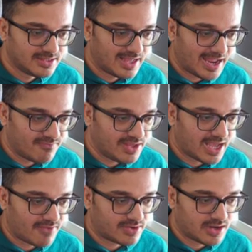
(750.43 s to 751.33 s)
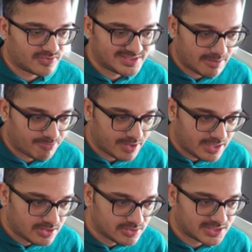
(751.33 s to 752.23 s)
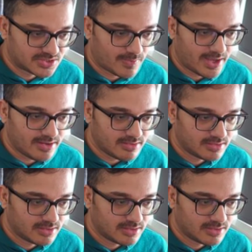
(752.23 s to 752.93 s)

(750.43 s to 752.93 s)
and we have to now step into the square